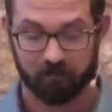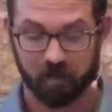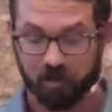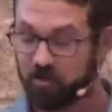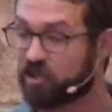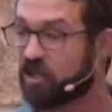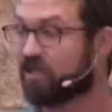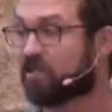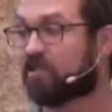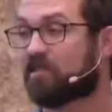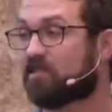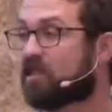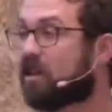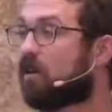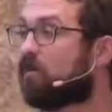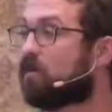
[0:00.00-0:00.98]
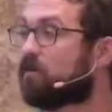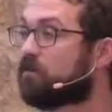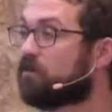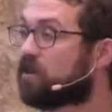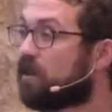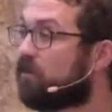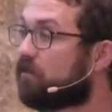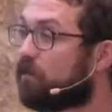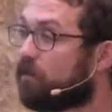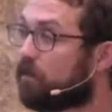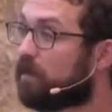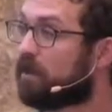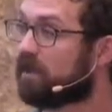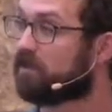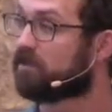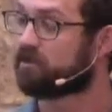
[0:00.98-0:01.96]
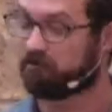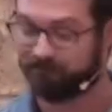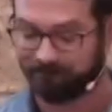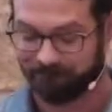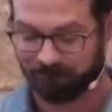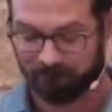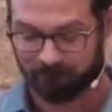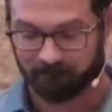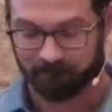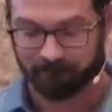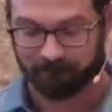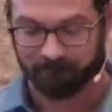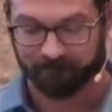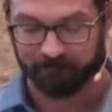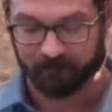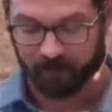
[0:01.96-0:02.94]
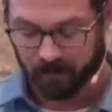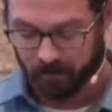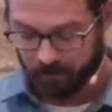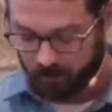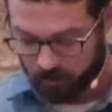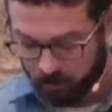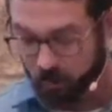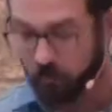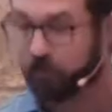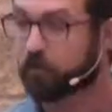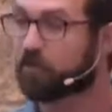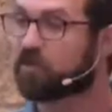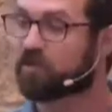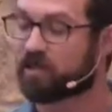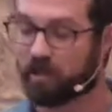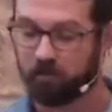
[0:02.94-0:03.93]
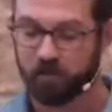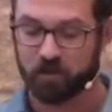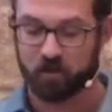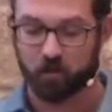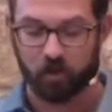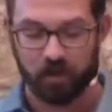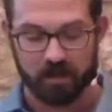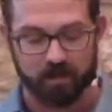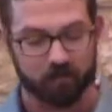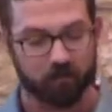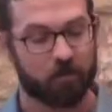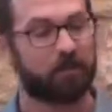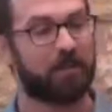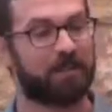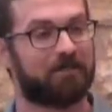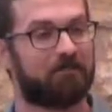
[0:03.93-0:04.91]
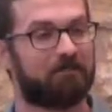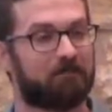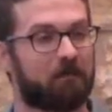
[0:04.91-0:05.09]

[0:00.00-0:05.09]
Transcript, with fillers: Jesus has offered himself in your place. Turn from your selfish ways, repent,